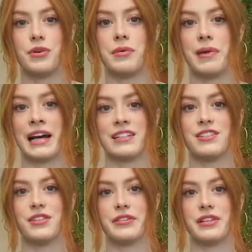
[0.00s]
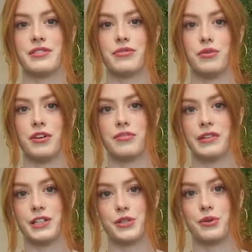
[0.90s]
want a bag to do is fall off
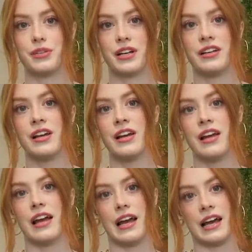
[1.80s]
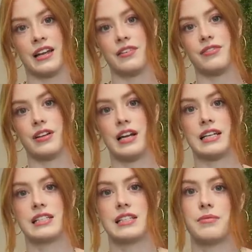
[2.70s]
my shoulder, and I feel
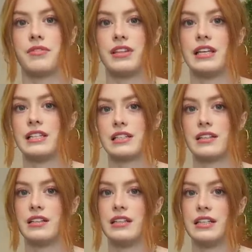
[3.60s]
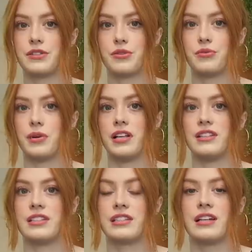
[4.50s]
like some of these little
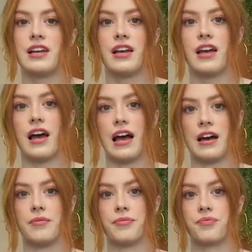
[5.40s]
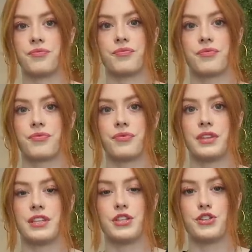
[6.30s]
ones,
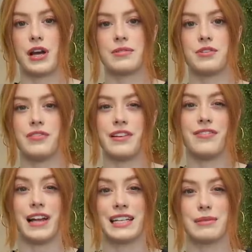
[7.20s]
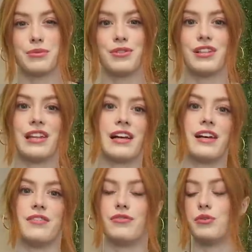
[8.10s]
the strap's not very flexible, so they
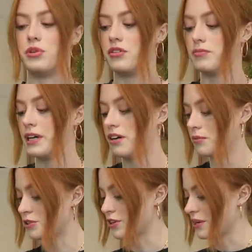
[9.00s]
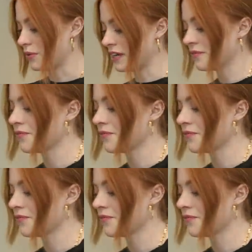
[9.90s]
kind of fall off my arm straight away.